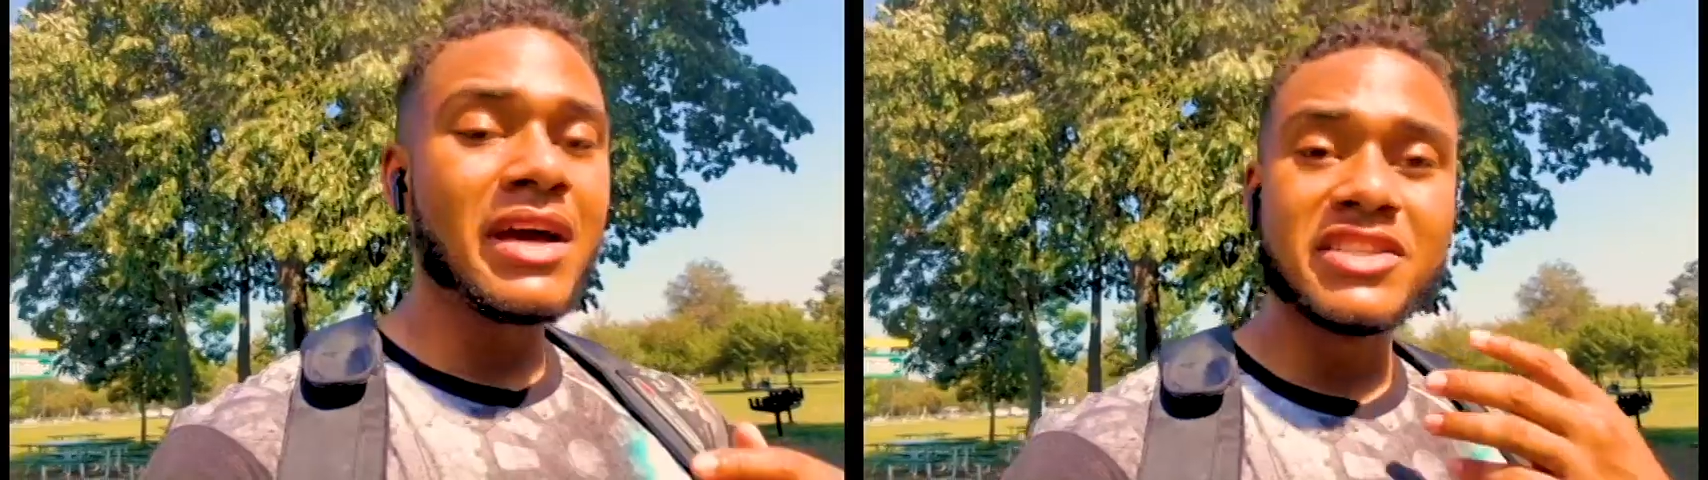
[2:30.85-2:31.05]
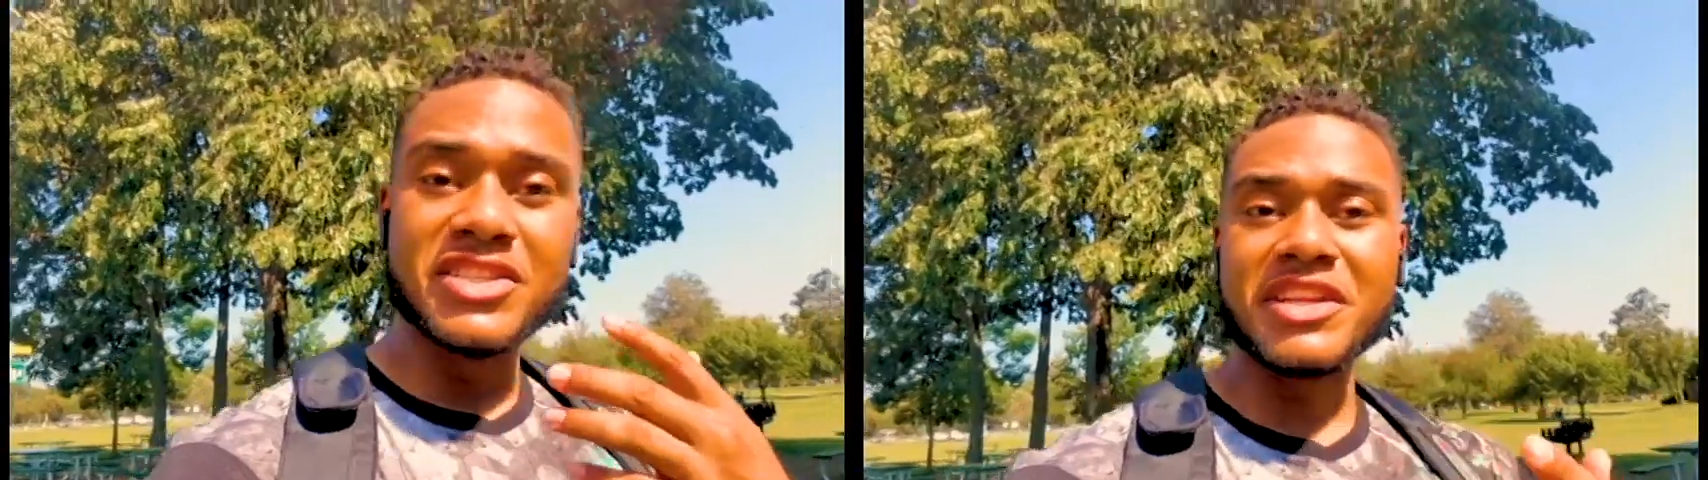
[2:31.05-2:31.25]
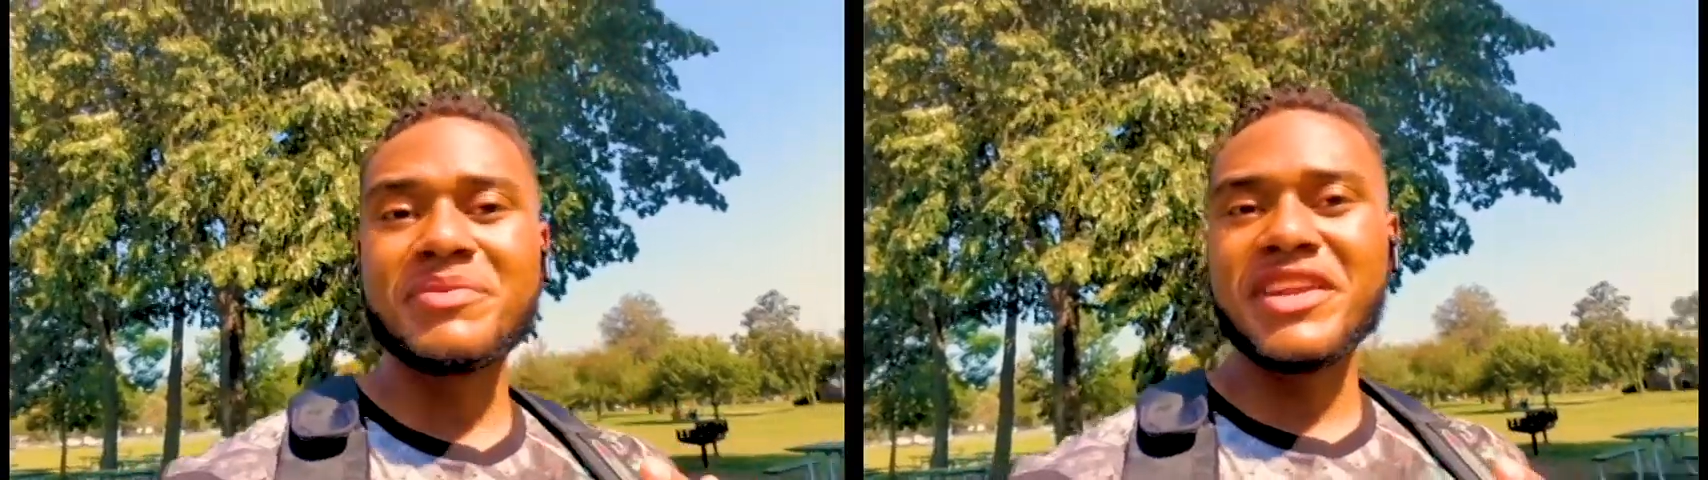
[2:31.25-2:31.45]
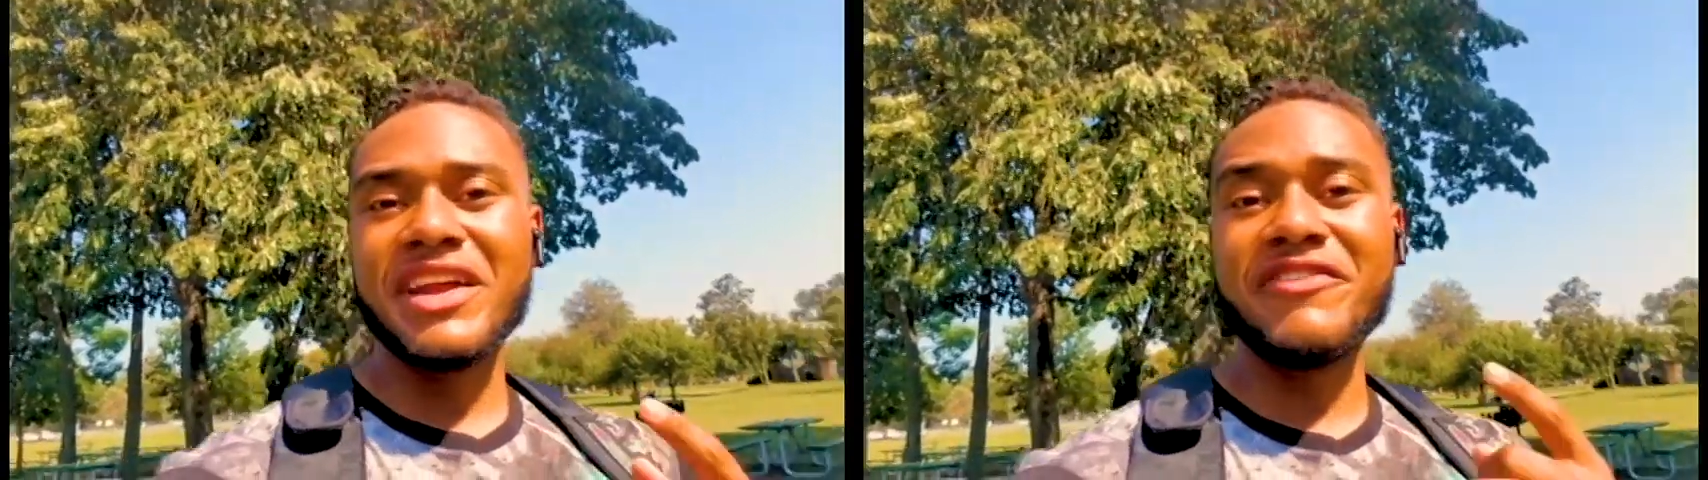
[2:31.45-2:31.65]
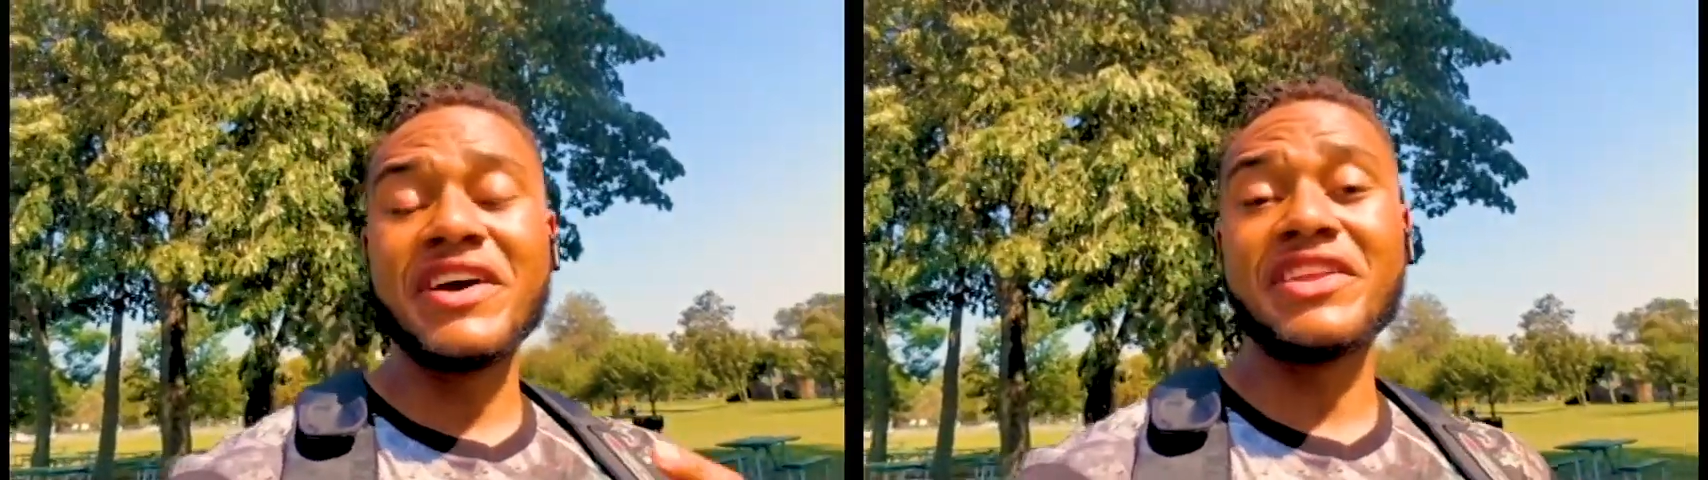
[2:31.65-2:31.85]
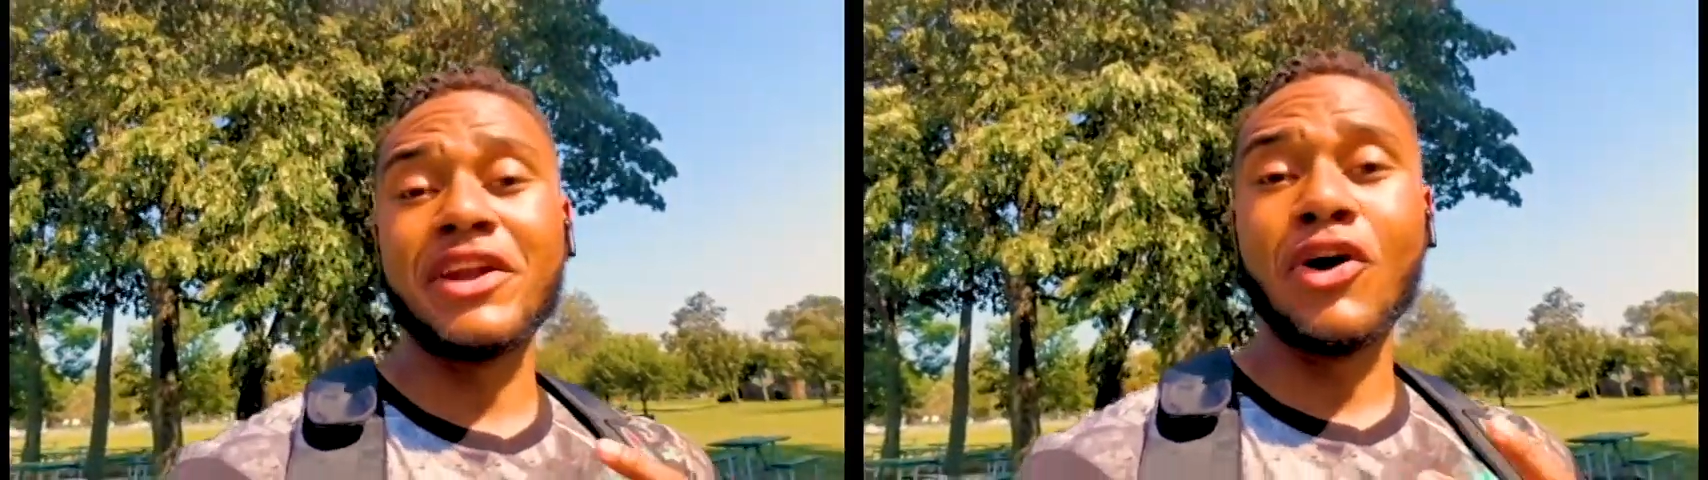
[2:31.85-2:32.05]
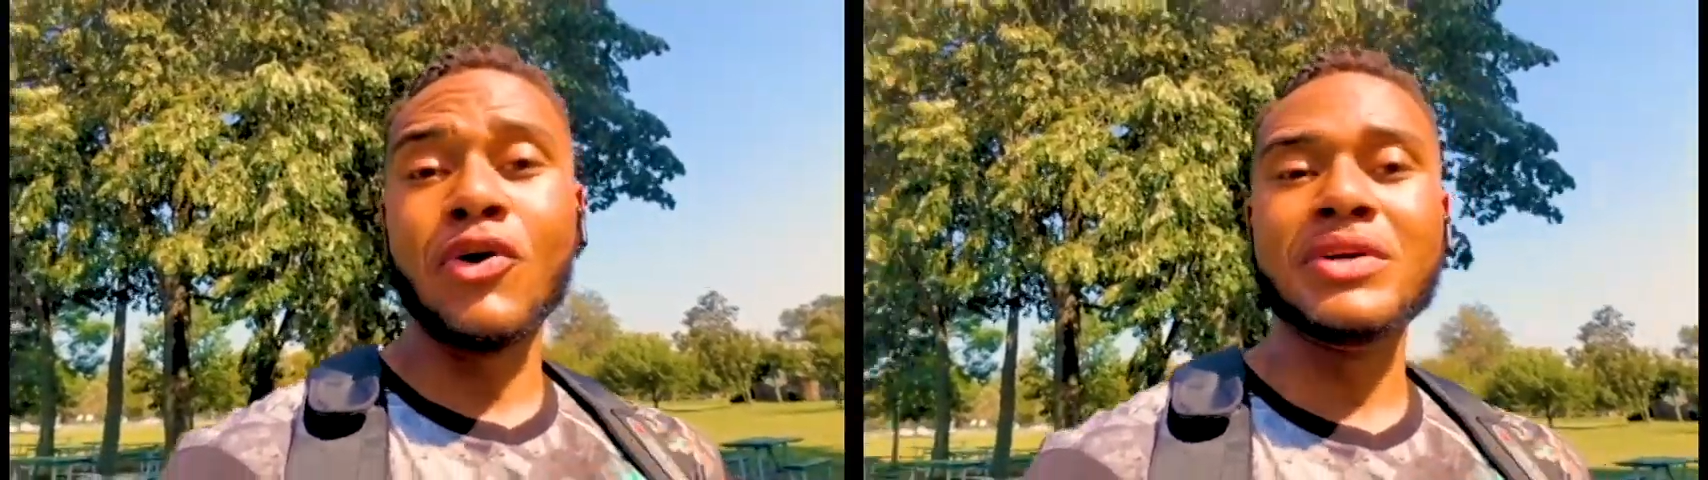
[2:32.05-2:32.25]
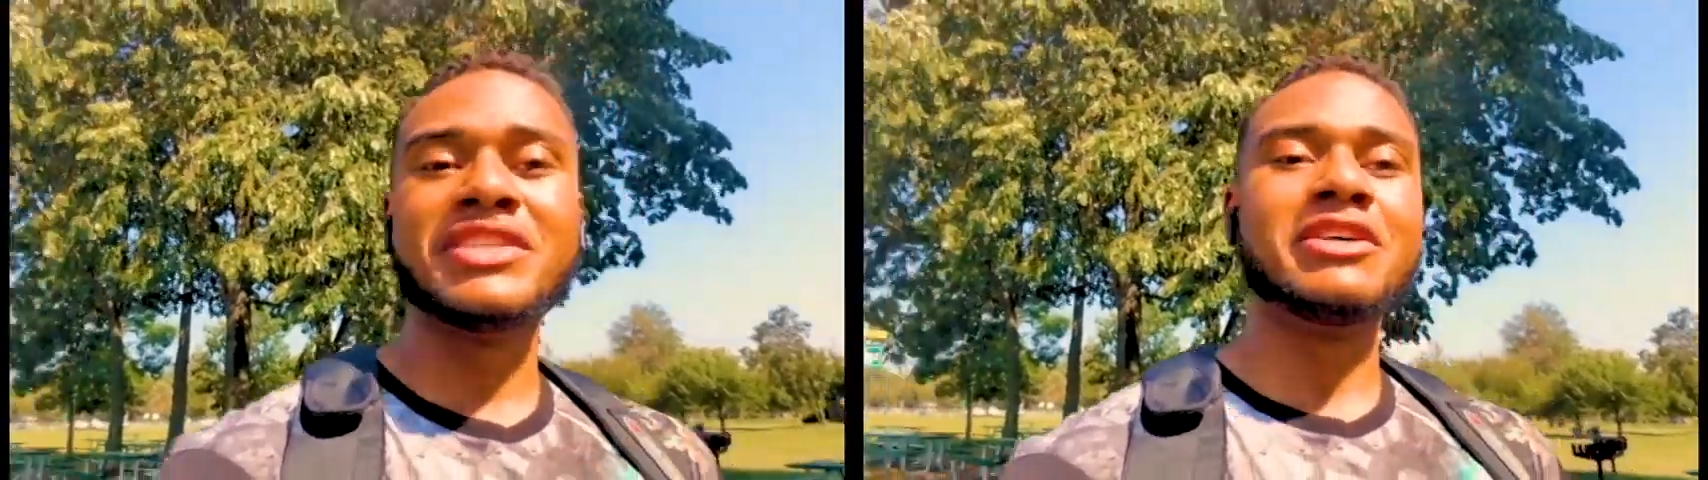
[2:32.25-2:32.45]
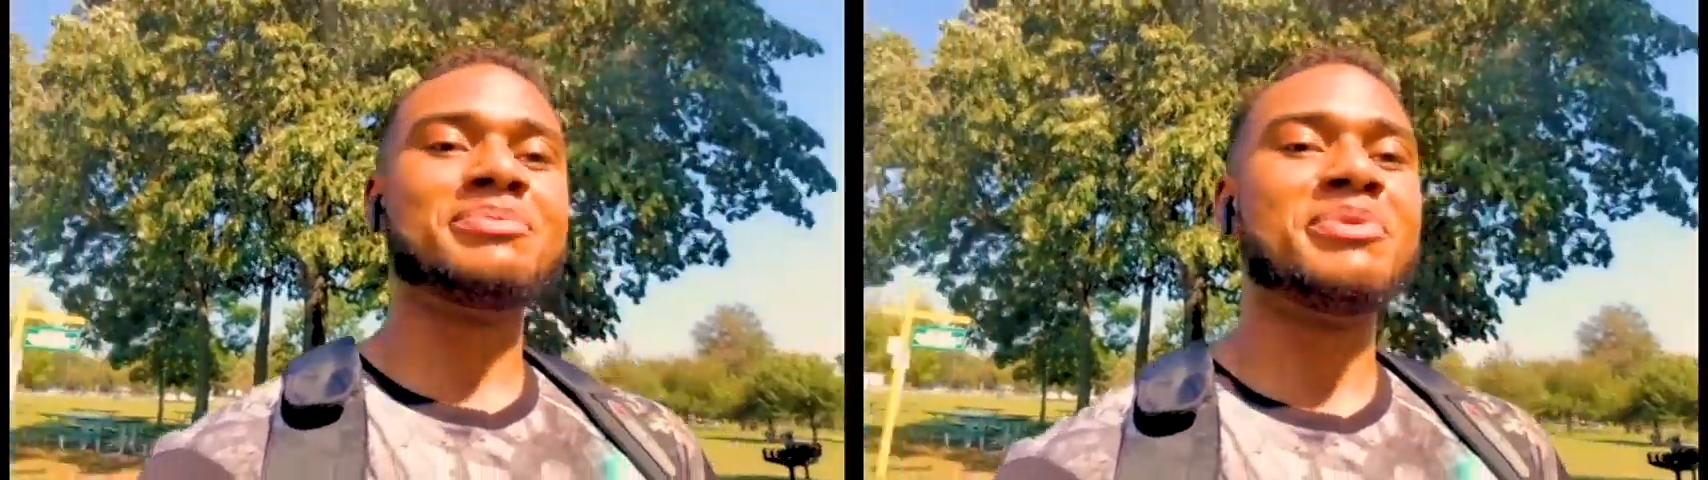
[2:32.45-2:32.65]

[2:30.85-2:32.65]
So something that I found that always helps